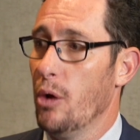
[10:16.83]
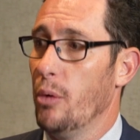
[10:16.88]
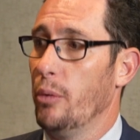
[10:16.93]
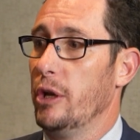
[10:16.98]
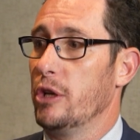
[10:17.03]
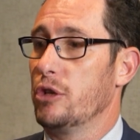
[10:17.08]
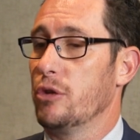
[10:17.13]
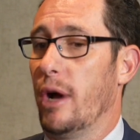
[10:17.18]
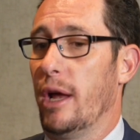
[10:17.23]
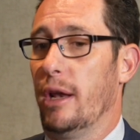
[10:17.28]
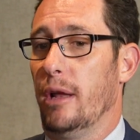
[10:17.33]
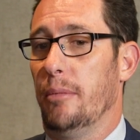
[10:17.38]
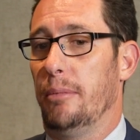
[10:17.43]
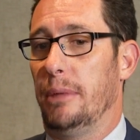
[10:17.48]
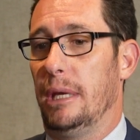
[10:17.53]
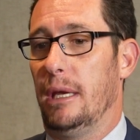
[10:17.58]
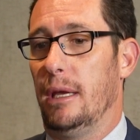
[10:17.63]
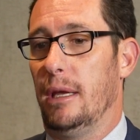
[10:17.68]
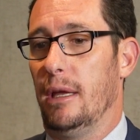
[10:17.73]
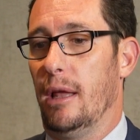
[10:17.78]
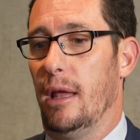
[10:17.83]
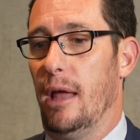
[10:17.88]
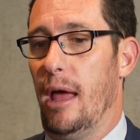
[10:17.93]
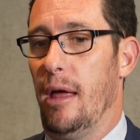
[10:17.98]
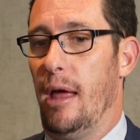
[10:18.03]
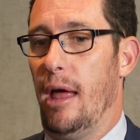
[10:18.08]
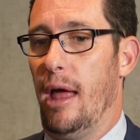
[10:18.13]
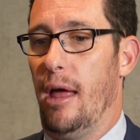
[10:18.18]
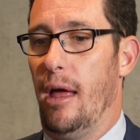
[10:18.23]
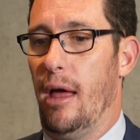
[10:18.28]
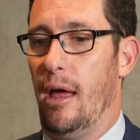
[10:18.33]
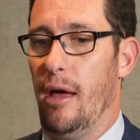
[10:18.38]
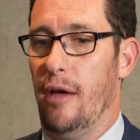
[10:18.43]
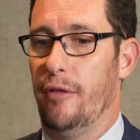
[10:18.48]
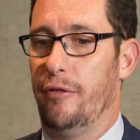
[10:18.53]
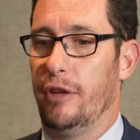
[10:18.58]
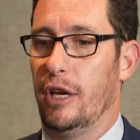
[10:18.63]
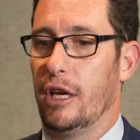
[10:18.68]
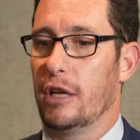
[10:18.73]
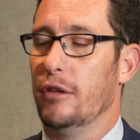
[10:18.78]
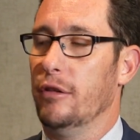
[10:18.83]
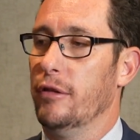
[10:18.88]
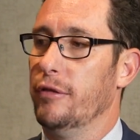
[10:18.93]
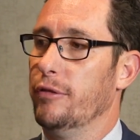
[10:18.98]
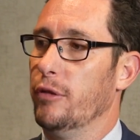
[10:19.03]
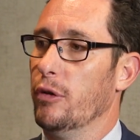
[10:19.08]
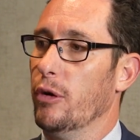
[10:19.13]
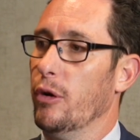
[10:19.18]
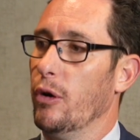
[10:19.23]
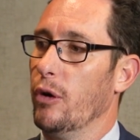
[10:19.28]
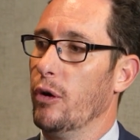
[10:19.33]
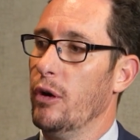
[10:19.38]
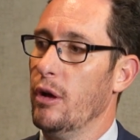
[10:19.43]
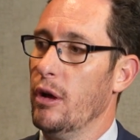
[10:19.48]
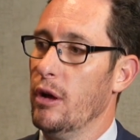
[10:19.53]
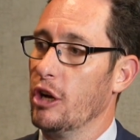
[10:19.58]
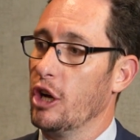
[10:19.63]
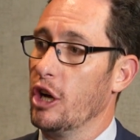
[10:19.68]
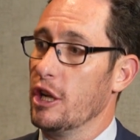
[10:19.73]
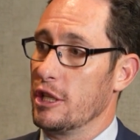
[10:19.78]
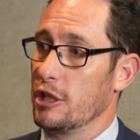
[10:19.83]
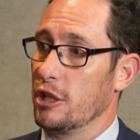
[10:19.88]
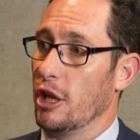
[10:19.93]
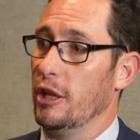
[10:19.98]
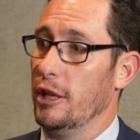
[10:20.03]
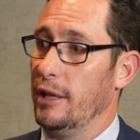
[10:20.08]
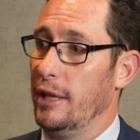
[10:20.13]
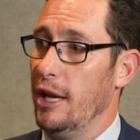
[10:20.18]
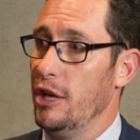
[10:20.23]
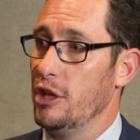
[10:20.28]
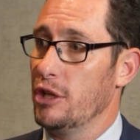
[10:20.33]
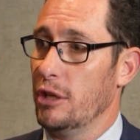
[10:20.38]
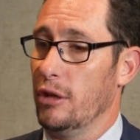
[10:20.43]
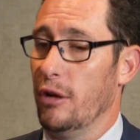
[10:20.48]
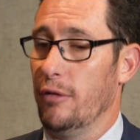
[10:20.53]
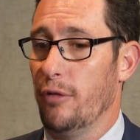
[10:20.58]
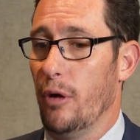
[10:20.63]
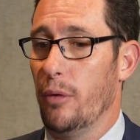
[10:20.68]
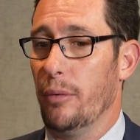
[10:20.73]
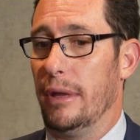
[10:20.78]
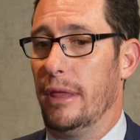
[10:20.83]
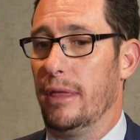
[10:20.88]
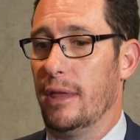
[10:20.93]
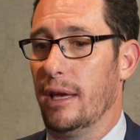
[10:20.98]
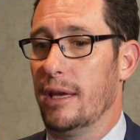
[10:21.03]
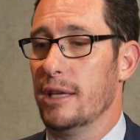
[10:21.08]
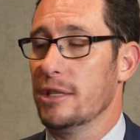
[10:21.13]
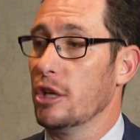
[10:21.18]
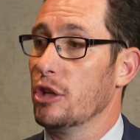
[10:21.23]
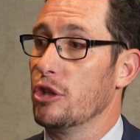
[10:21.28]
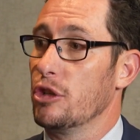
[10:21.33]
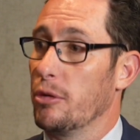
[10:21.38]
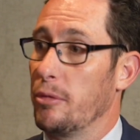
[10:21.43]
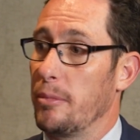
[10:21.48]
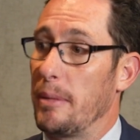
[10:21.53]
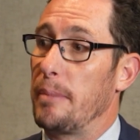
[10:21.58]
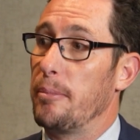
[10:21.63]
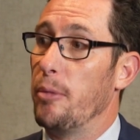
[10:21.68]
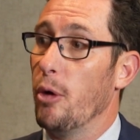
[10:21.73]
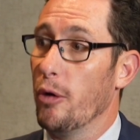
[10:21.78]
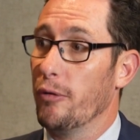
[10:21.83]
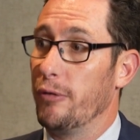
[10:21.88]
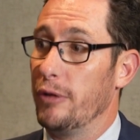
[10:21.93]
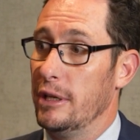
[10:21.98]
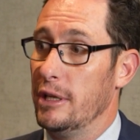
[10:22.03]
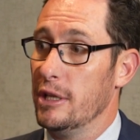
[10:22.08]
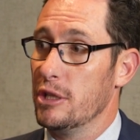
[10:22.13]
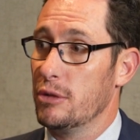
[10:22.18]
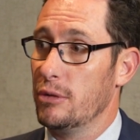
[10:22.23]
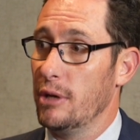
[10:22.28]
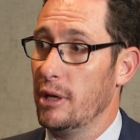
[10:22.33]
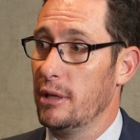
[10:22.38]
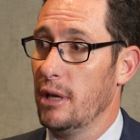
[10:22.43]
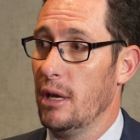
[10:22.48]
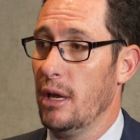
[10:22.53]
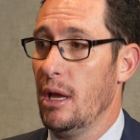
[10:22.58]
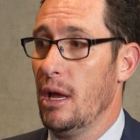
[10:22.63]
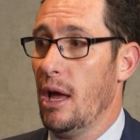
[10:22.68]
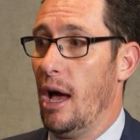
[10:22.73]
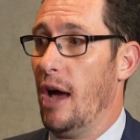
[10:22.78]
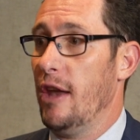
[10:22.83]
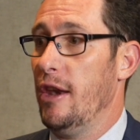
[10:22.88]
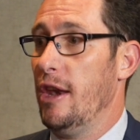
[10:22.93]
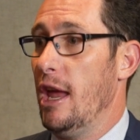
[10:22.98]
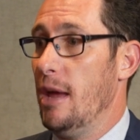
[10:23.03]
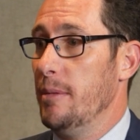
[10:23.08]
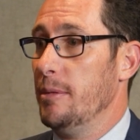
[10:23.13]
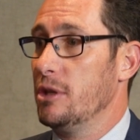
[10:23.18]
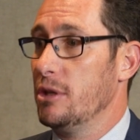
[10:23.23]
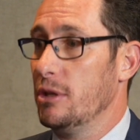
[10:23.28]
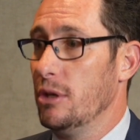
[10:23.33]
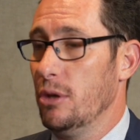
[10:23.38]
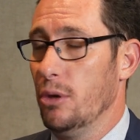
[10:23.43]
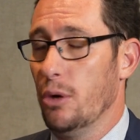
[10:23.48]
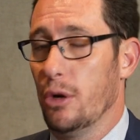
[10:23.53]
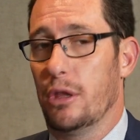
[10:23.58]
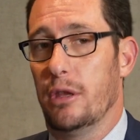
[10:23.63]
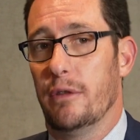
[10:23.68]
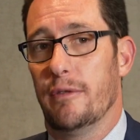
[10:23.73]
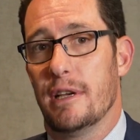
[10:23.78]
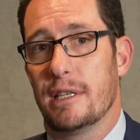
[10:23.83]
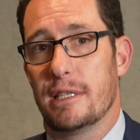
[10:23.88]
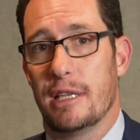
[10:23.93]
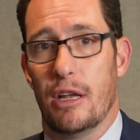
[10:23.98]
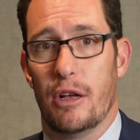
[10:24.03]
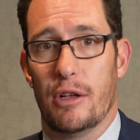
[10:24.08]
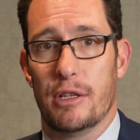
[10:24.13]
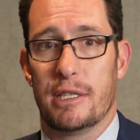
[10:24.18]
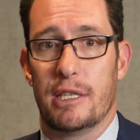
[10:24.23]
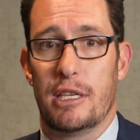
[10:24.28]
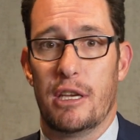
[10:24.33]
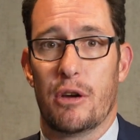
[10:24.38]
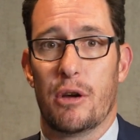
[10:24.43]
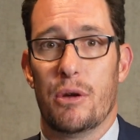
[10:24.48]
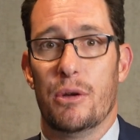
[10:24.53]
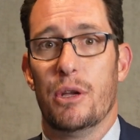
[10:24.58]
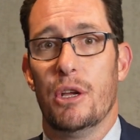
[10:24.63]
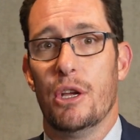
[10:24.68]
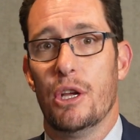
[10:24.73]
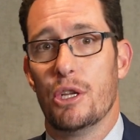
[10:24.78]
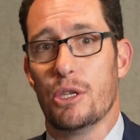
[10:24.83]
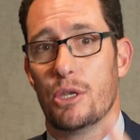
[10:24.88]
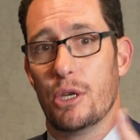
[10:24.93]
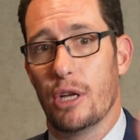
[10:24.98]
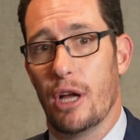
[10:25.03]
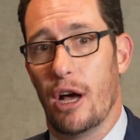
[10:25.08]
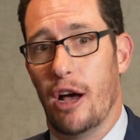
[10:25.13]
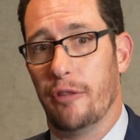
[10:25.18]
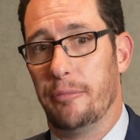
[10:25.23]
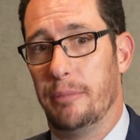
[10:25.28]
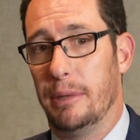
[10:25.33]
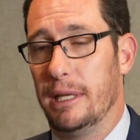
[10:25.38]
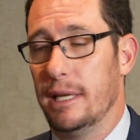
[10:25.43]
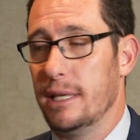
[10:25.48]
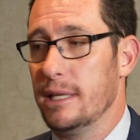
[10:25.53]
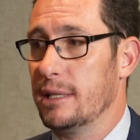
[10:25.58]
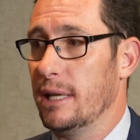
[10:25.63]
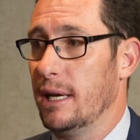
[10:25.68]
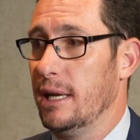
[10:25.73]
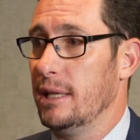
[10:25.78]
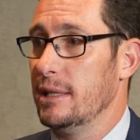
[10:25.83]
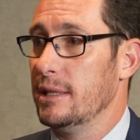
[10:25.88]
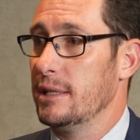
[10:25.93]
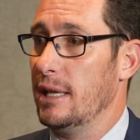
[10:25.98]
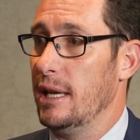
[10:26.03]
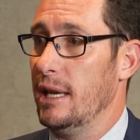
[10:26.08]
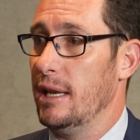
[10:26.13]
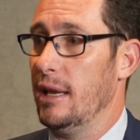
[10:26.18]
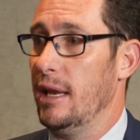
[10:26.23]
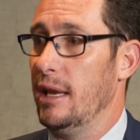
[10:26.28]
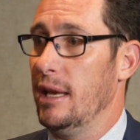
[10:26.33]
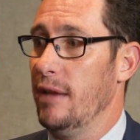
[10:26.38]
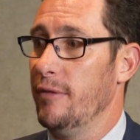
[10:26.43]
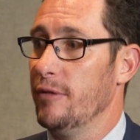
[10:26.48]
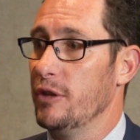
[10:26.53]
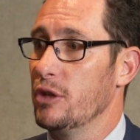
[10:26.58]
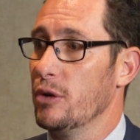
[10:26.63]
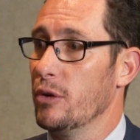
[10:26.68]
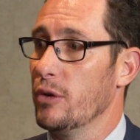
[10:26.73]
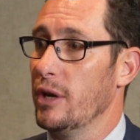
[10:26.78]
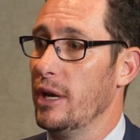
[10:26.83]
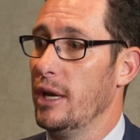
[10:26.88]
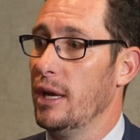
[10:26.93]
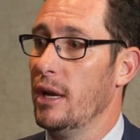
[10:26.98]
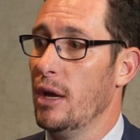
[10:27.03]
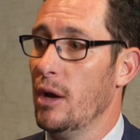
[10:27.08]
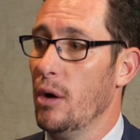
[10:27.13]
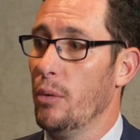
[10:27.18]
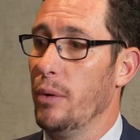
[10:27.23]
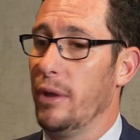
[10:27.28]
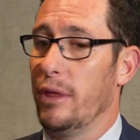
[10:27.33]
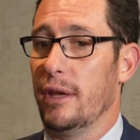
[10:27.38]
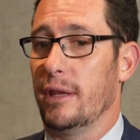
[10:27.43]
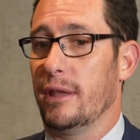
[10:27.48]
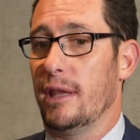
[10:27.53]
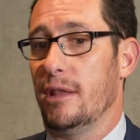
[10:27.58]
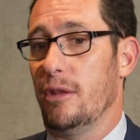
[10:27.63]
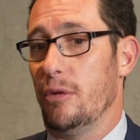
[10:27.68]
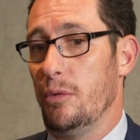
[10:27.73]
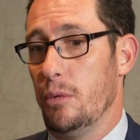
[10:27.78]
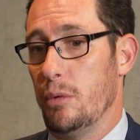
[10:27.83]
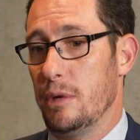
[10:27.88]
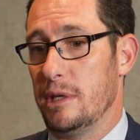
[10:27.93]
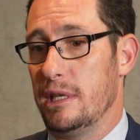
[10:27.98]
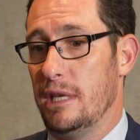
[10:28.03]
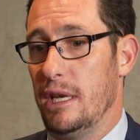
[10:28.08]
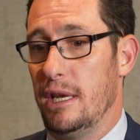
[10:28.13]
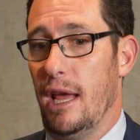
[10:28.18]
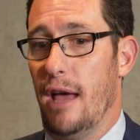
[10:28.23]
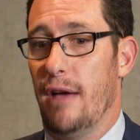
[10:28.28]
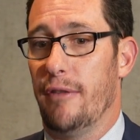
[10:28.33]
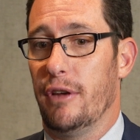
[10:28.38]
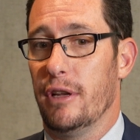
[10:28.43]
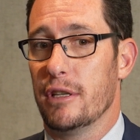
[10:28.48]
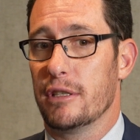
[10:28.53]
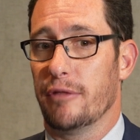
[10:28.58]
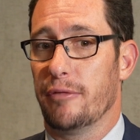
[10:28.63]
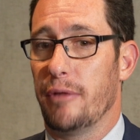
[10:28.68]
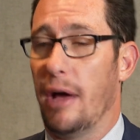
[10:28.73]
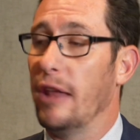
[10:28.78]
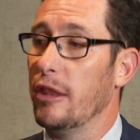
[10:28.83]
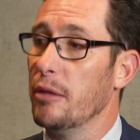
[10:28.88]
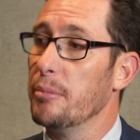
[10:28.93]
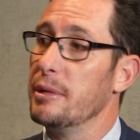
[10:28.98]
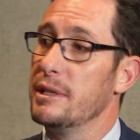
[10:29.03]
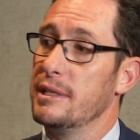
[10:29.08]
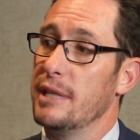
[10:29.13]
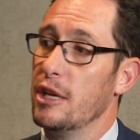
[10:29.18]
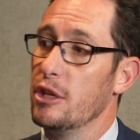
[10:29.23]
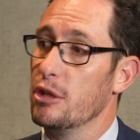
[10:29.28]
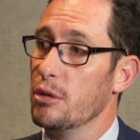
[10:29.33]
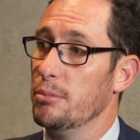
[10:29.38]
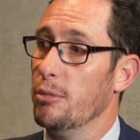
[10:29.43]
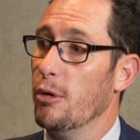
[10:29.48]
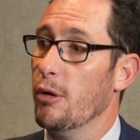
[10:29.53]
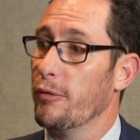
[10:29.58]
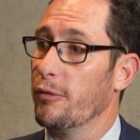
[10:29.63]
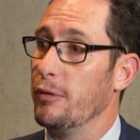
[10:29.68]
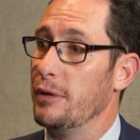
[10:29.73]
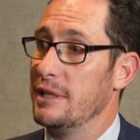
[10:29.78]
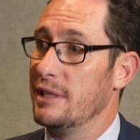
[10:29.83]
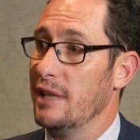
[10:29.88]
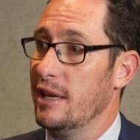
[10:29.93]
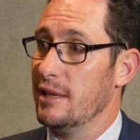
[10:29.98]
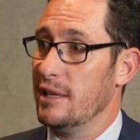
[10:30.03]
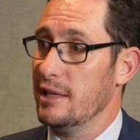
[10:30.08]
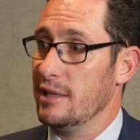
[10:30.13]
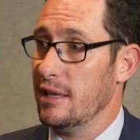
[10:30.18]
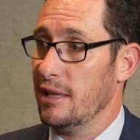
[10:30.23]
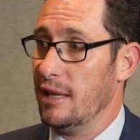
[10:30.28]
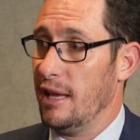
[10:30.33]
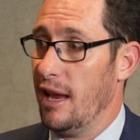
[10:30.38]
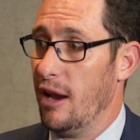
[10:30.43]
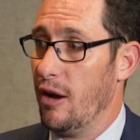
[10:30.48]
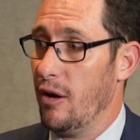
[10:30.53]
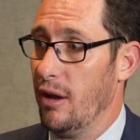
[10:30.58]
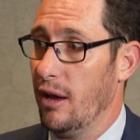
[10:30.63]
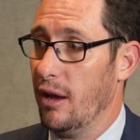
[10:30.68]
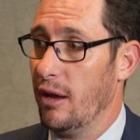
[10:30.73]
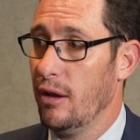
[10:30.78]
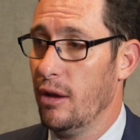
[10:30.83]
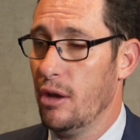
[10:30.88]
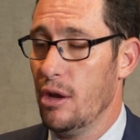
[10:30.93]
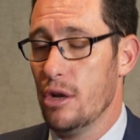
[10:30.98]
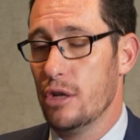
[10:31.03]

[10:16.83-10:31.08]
We're trying to be a, a, a vehicle for consolidation of what we think is a big porphyry district. Our neighbor to the north of us at Alan Sierra, two and a half billion tons in, in inventory. We think that we're seeing evidence of other potential porphyry centers in the area.